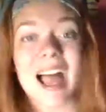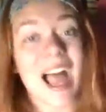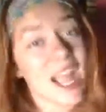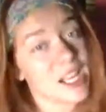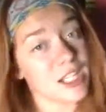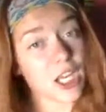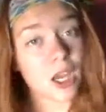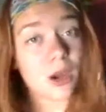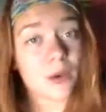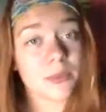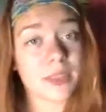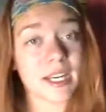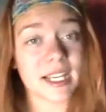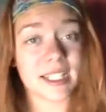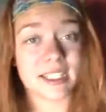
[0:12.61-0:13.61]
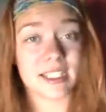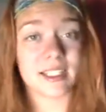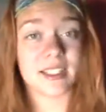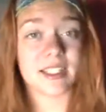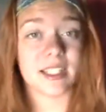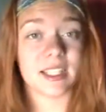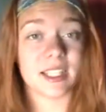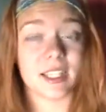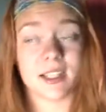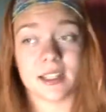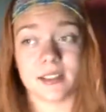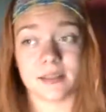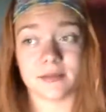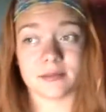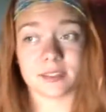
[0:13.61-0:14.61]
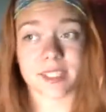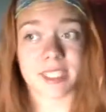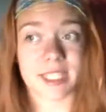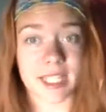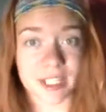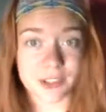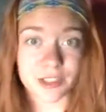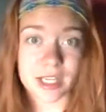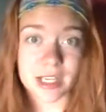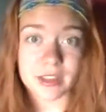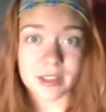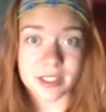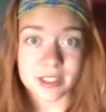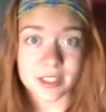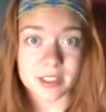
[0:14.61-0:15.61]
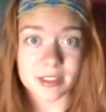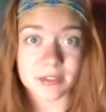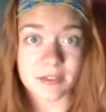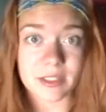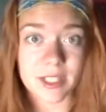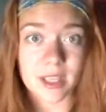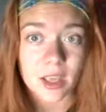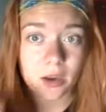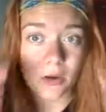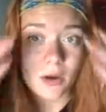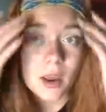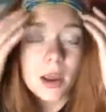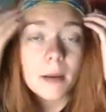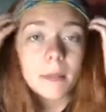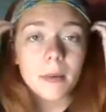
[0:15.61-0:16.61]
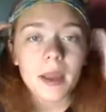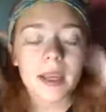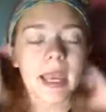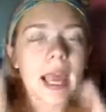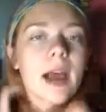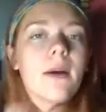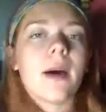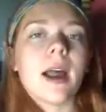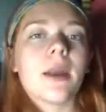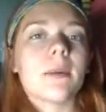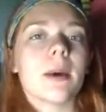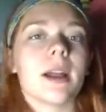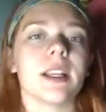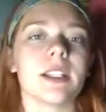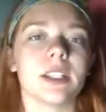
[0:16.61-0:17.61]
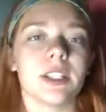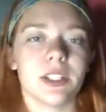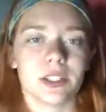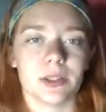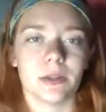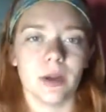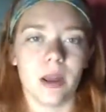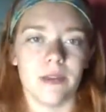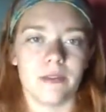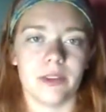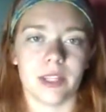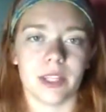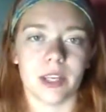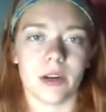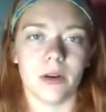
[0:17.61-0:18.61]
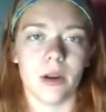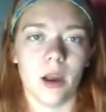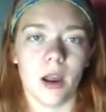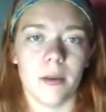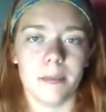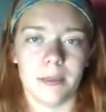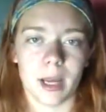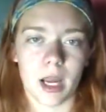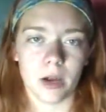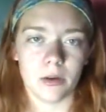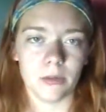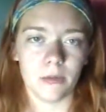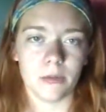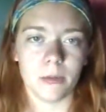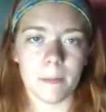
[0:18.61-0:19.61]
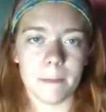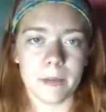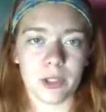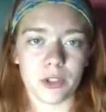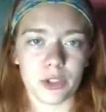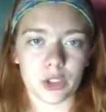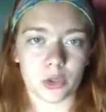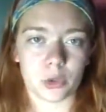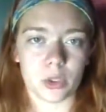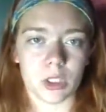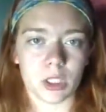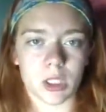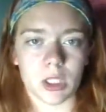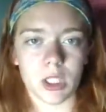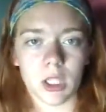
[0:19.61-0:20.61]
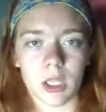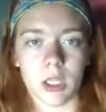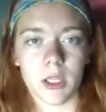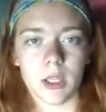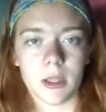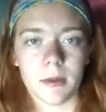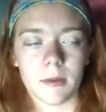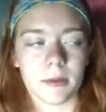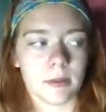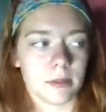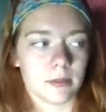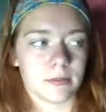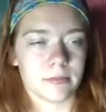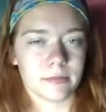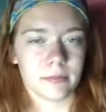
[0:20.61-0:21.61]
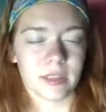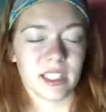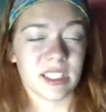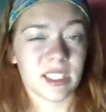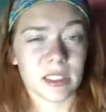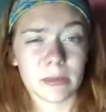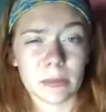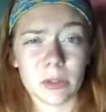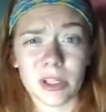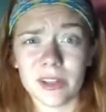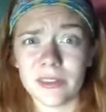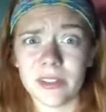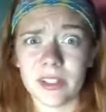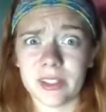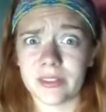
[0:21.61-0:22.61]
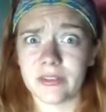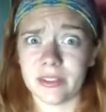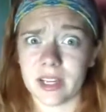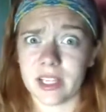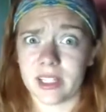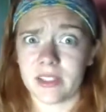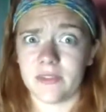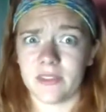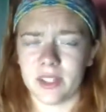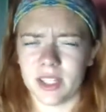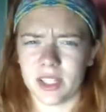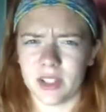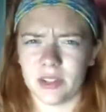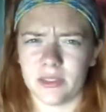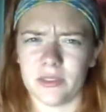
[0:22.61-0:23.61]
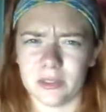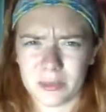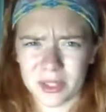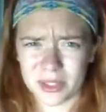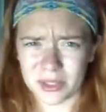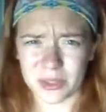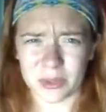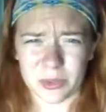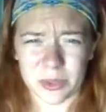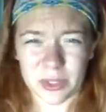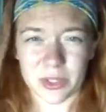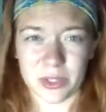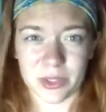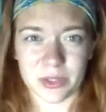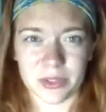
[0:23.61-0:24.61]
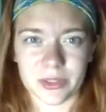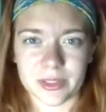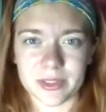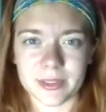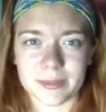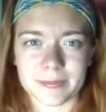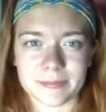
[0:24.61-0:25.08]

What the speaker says: I know that I did the teenage realities video, but now I want to do a video about middle school. This is more of an advice video for middle school girls.